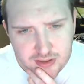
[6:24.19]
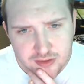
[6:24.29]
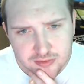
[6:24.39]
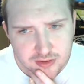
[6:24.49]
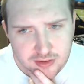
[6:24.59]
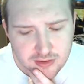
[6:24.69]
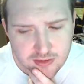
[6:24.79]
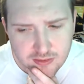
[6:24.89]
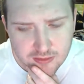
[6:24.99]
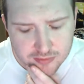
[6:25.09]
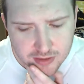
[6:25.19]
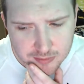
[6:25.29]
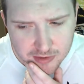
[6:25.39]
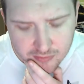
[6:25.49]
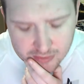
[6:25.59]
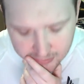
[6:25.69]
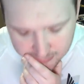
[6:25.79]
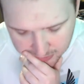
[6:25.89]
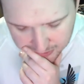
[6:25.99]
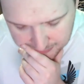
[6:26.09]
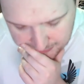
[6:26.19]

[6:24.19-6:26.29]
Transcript: I don't think he had enough time to give an eight, but